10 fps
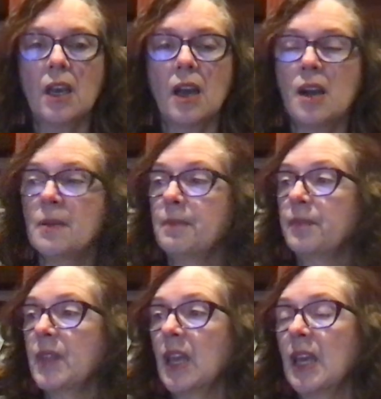Um,
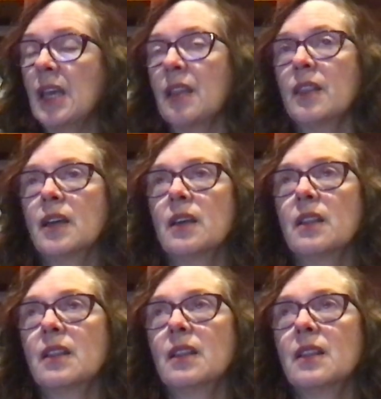the
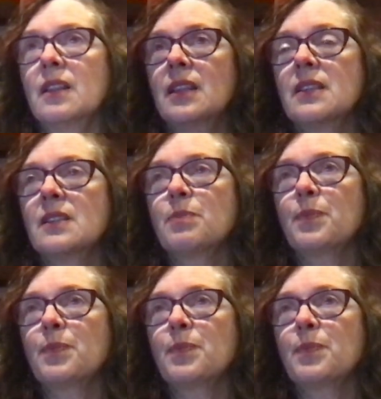this